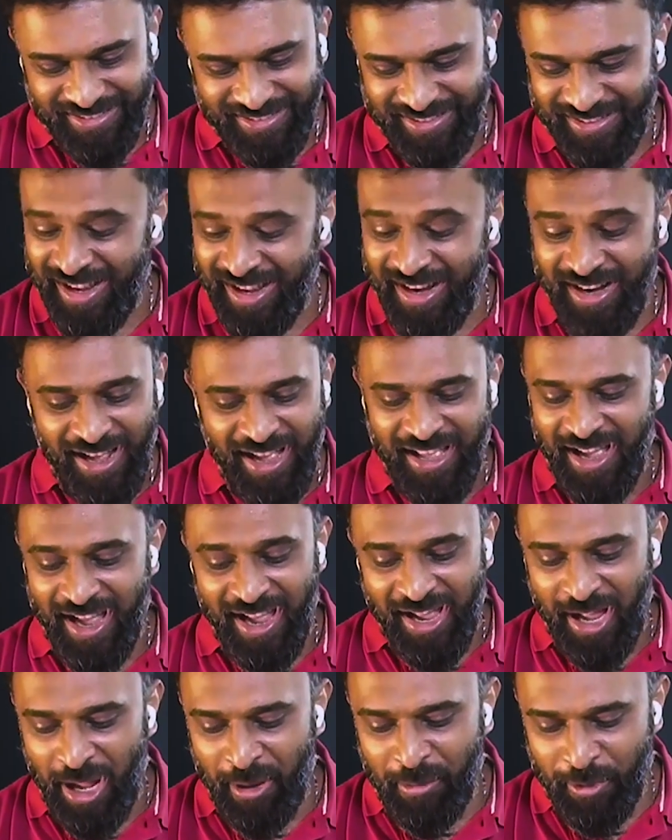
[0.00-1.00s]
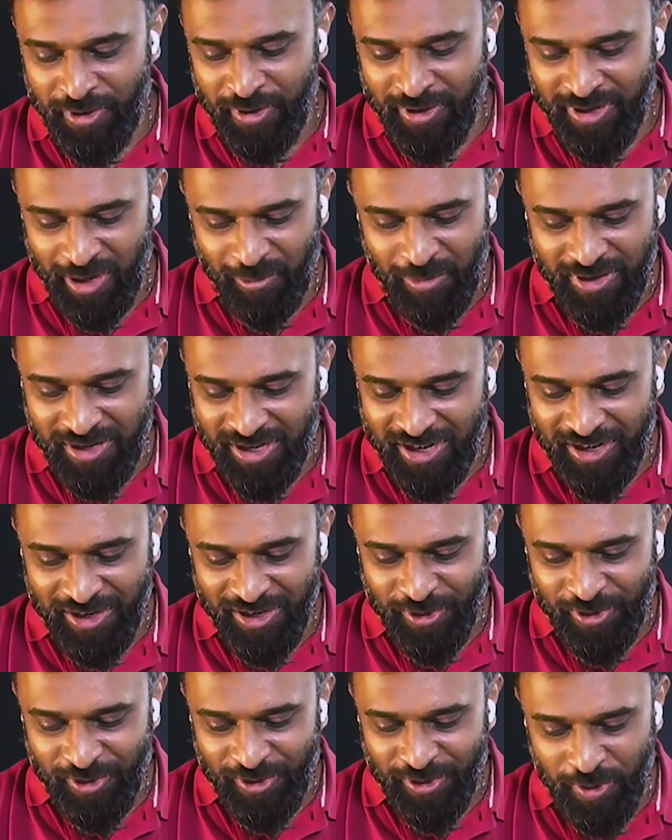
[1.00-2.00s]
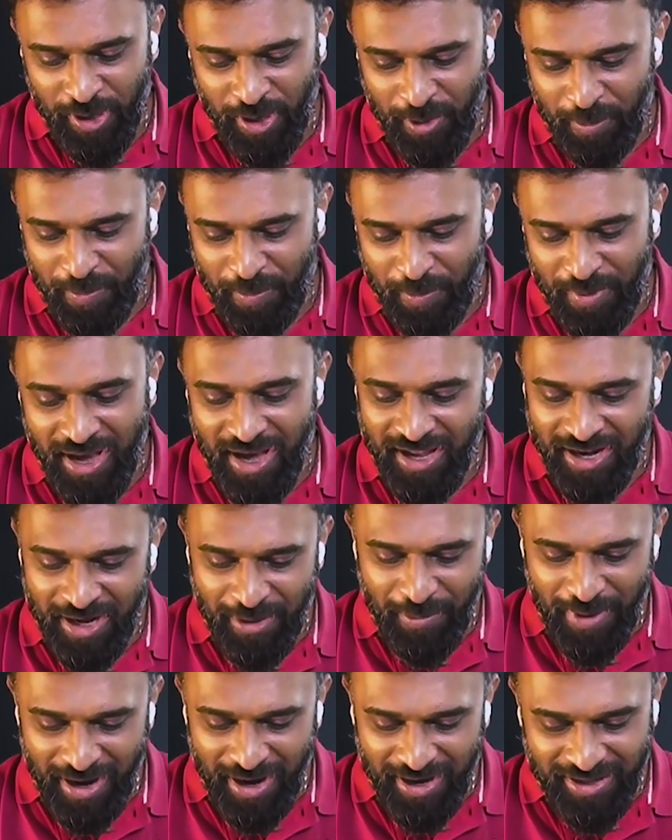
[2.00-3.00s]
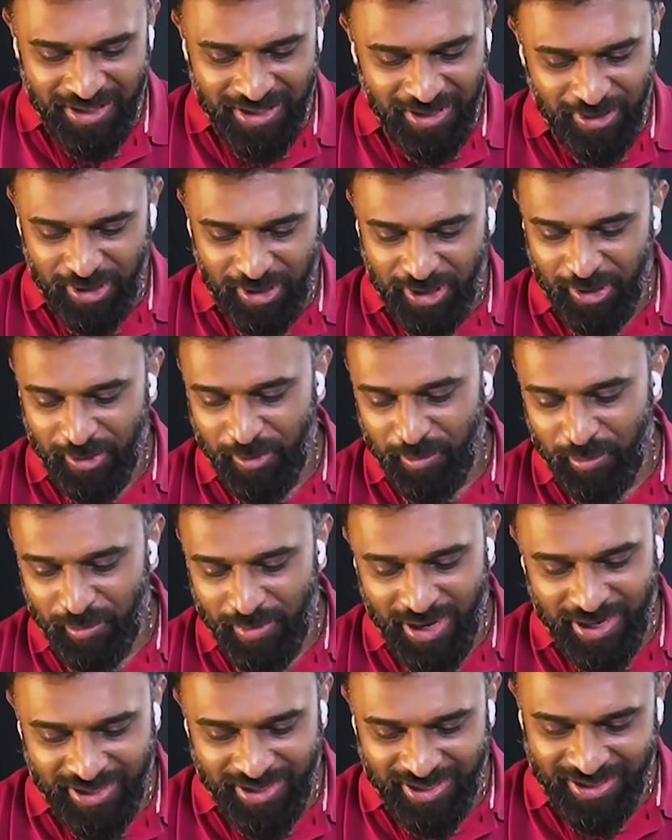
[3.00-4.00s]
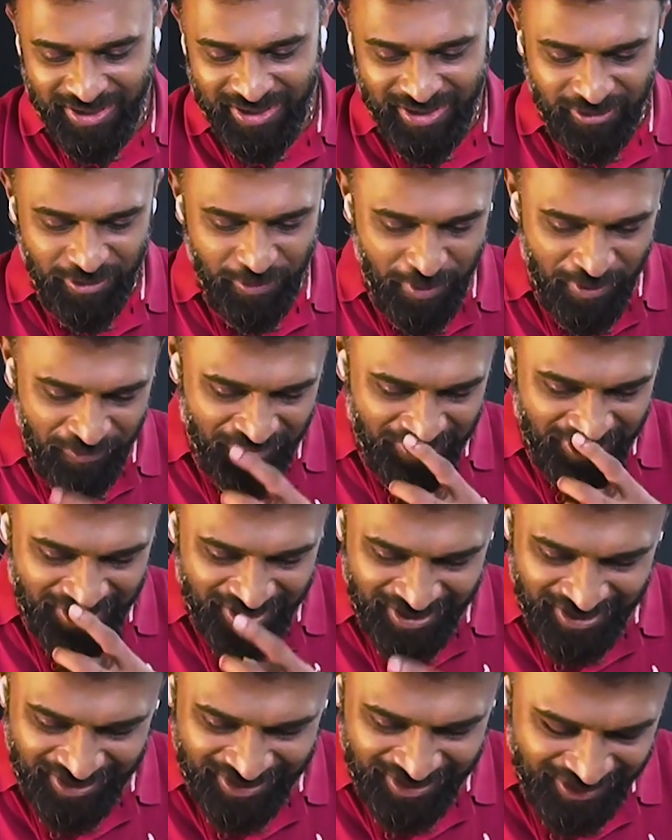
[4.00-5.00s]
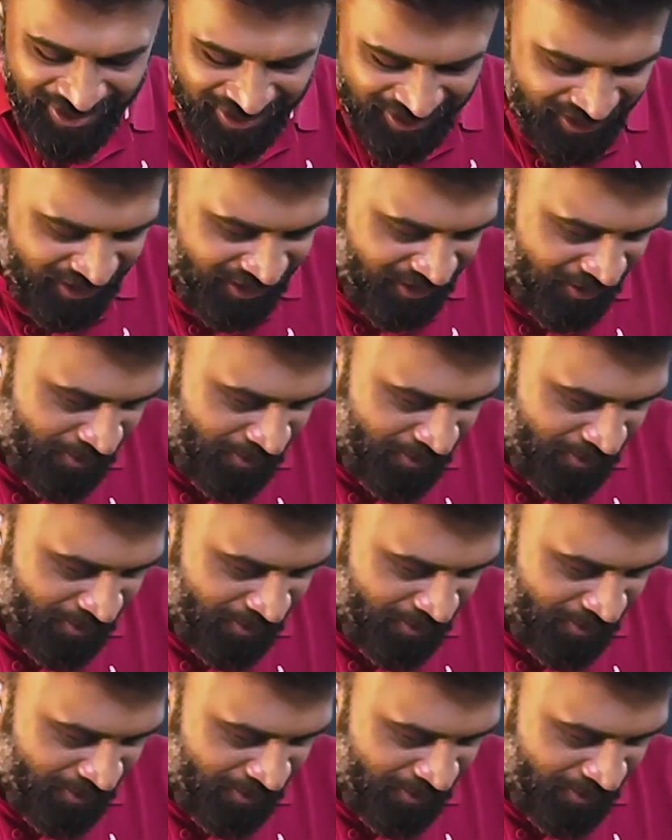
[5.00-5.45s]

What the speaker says: Yeah, I'm going to double click on PRM and the marketing development fund. I think